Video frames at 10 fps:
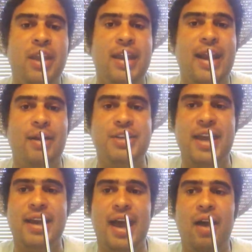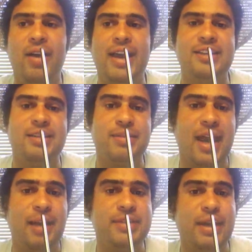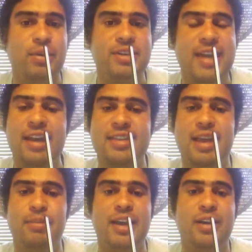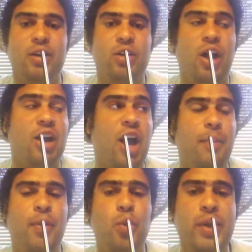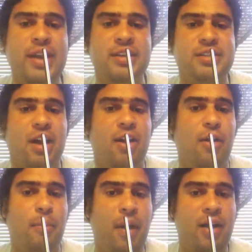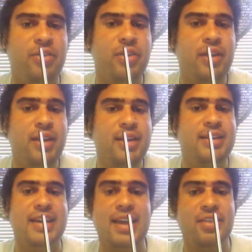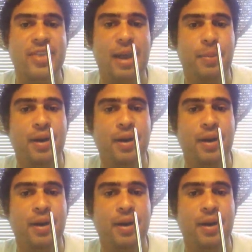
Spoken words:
and I was hanging out, and sometimes it would take them like a couple weeks or a month to get that